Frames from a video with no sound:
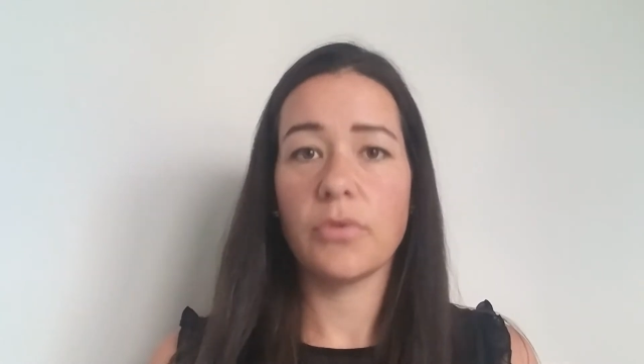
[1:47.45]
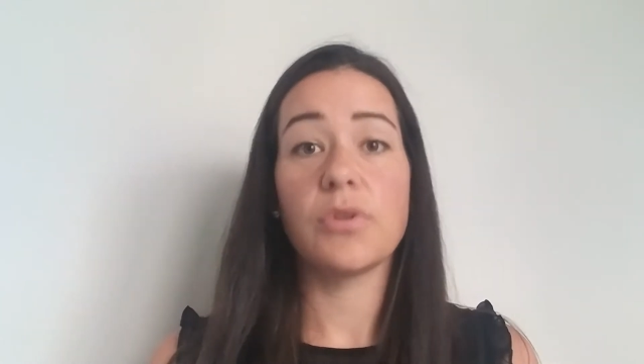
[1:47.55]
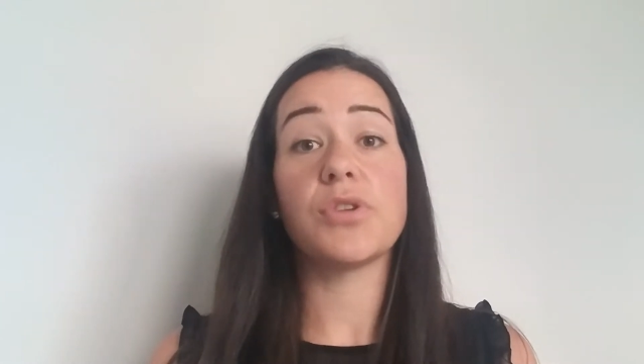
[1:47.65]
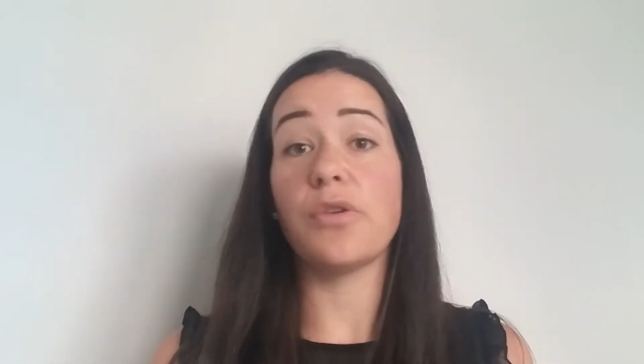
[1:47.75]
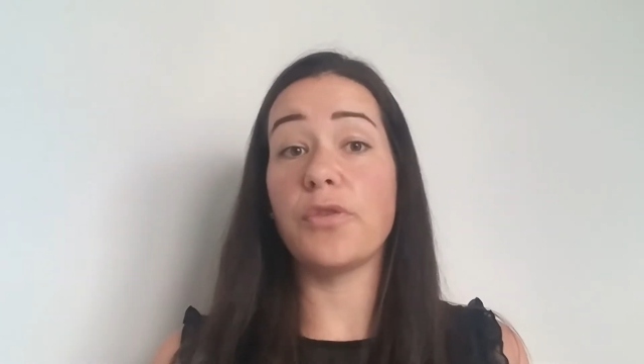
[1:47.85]

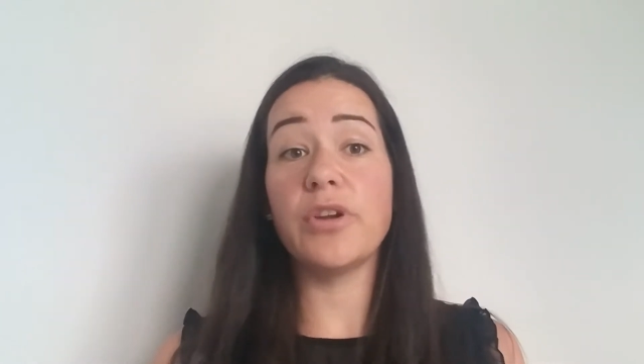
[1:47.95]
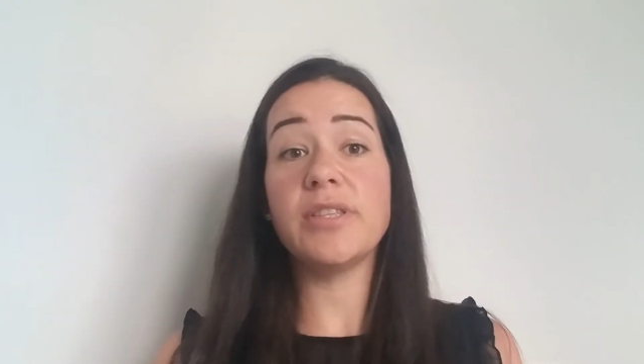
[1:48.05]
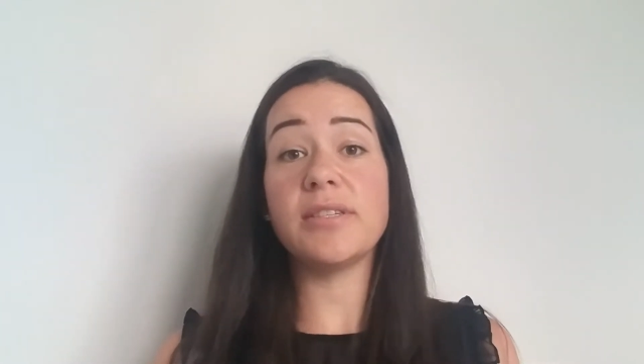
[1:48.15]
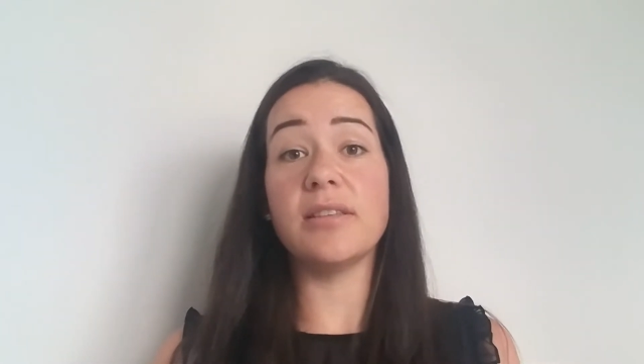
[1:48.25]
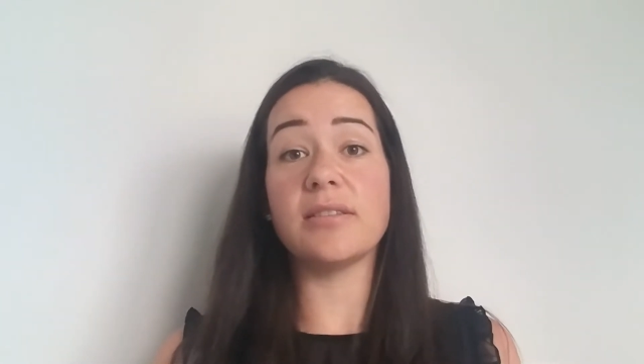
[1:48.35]
So for
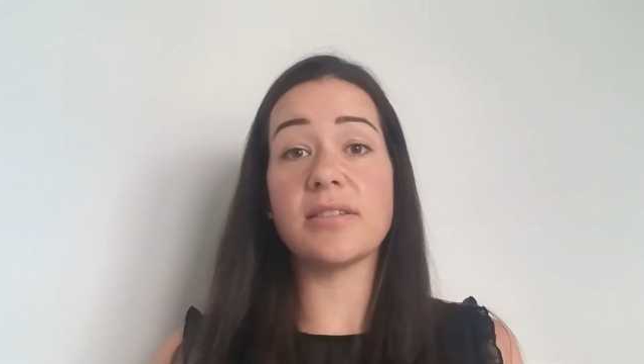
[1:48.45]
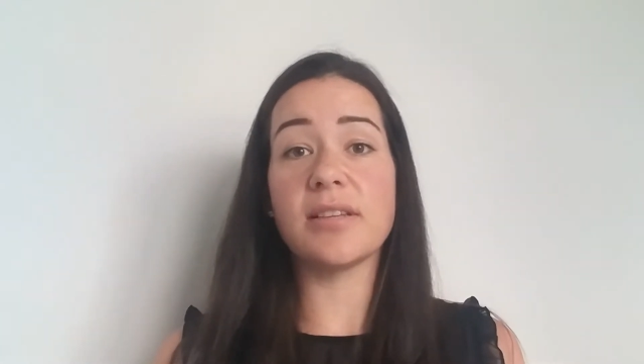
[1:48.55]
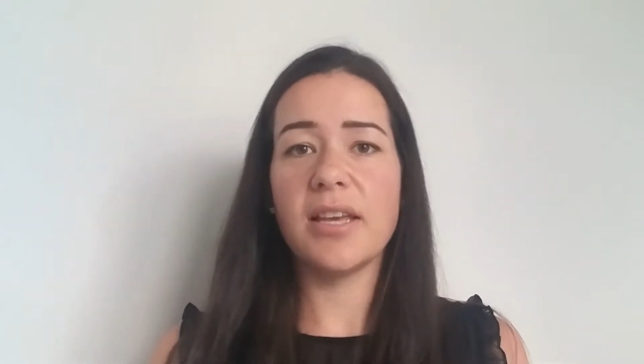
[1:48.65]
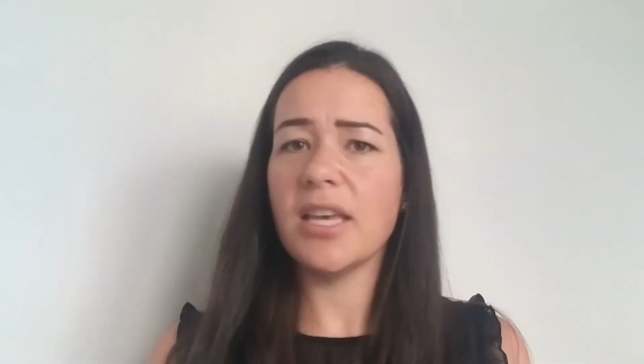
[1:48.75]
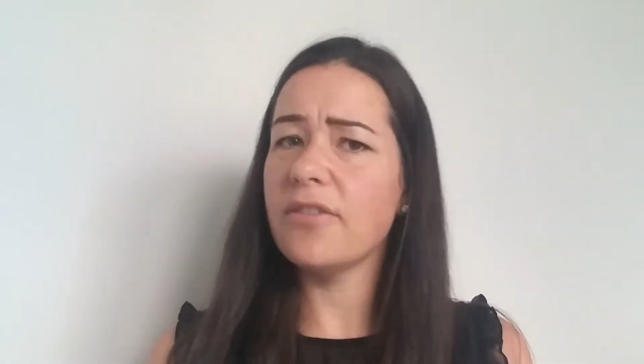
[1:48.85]

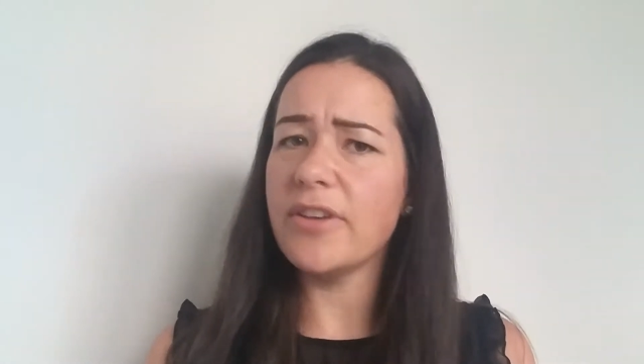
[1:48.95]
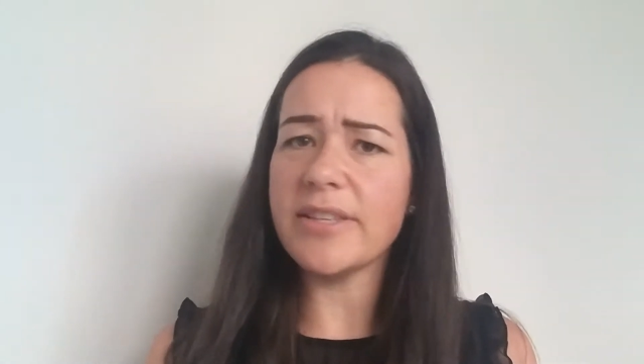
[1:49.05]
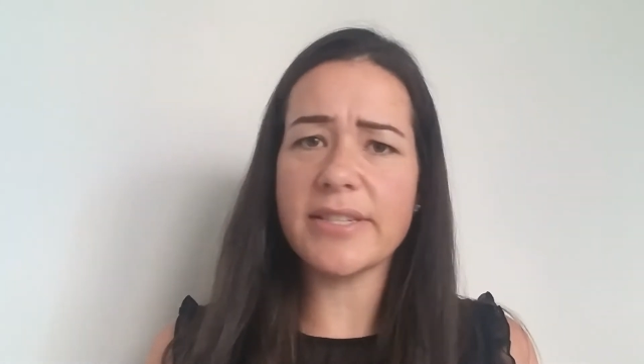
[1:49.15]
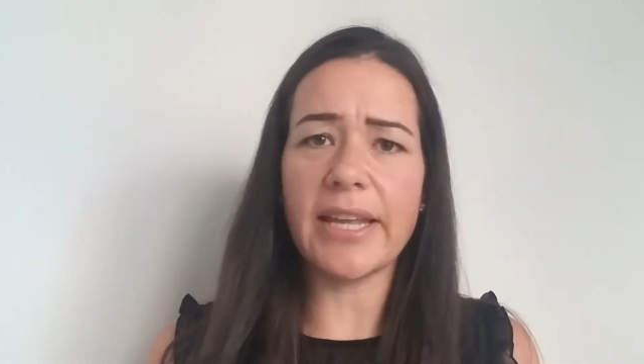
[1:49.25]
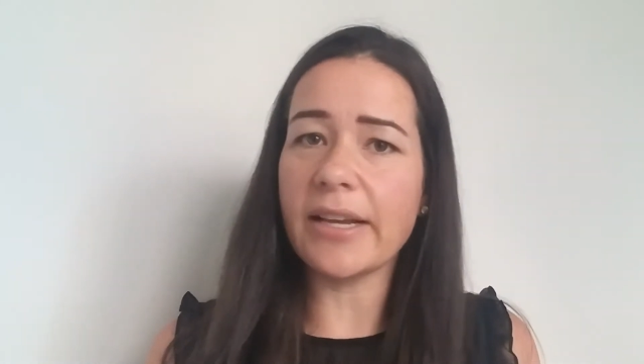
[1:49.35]
instance, if
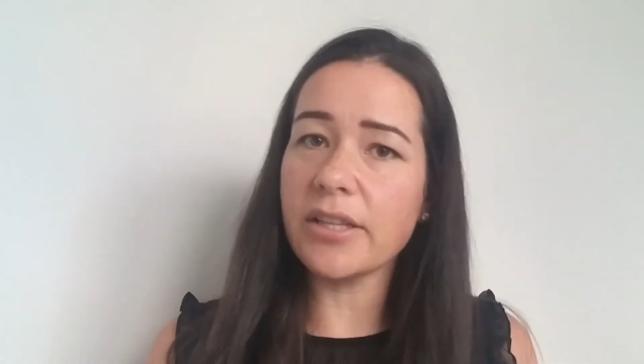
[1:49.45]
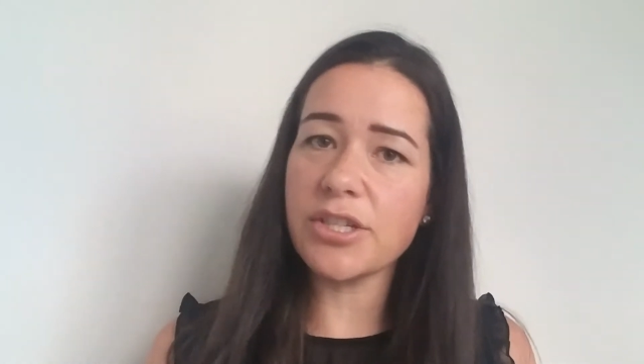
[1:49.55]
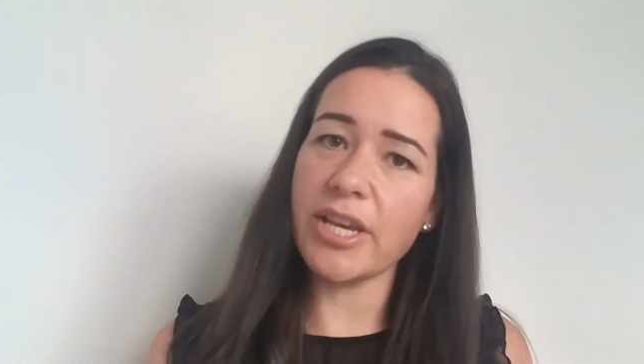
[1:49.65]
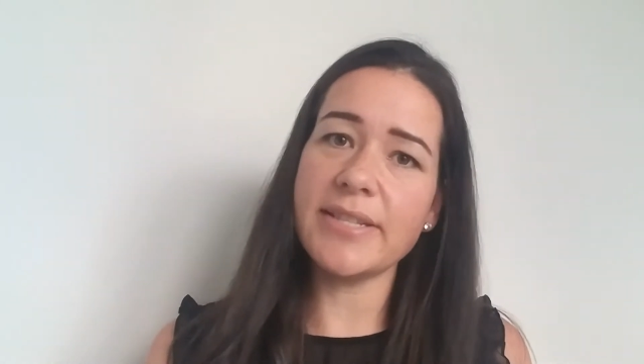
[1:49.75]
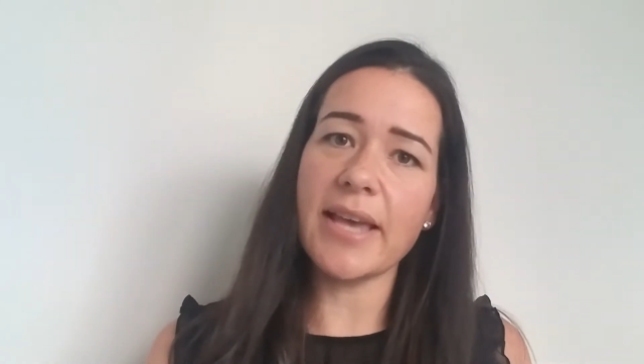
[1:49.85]
it's an
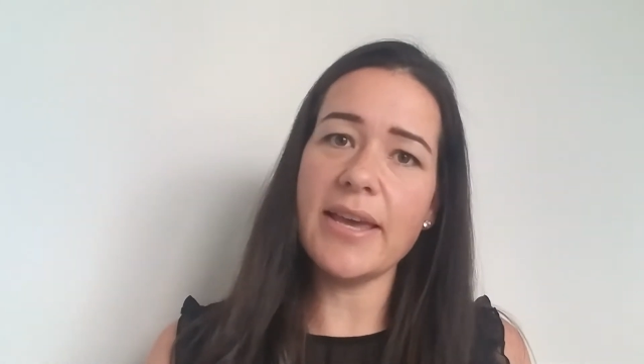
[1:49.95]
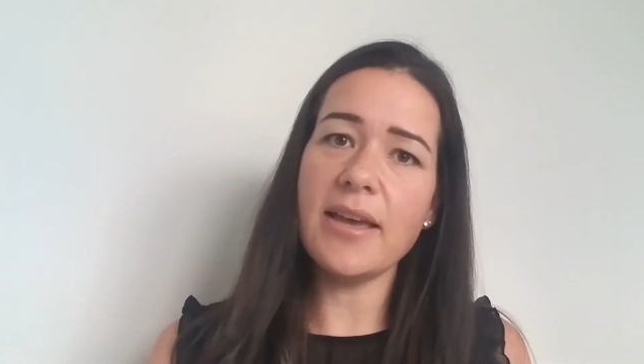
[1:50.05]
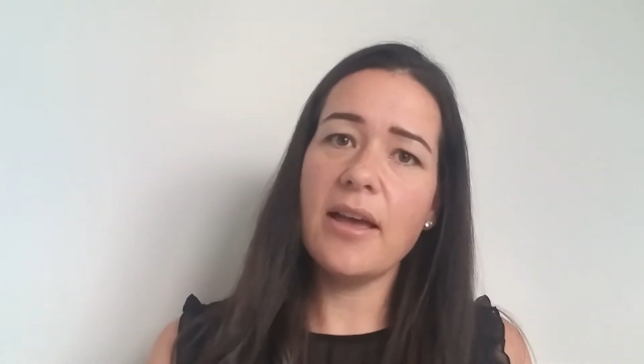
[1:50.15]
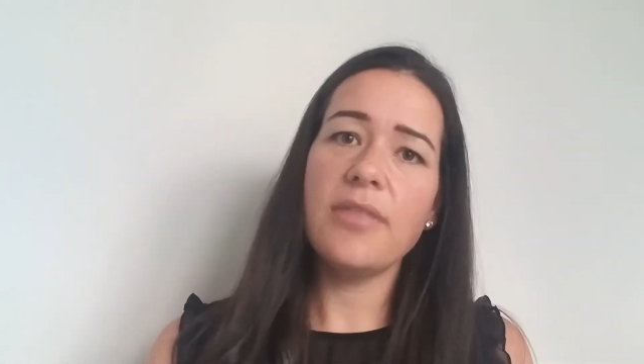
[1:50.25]
English essay,